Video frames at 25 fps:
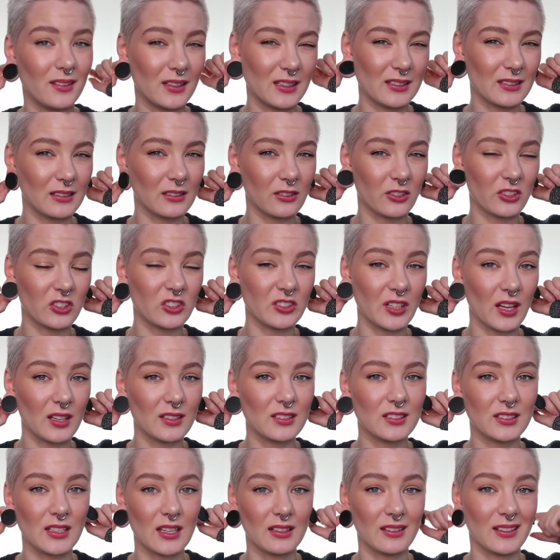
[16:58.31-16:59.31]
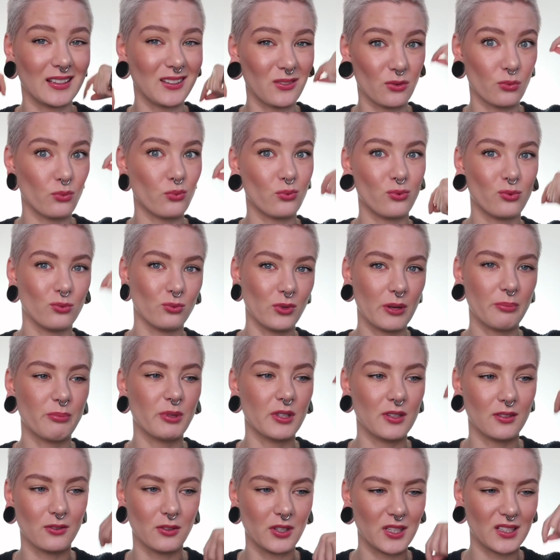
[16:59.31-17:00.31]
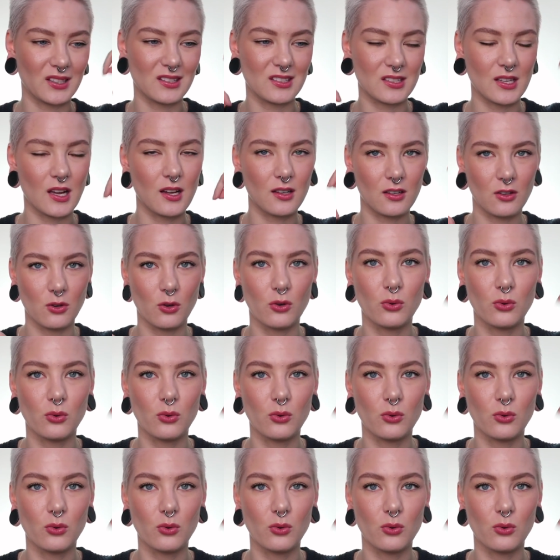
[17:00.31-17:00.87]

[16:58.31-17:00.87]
These little studs can like rip it or get stuck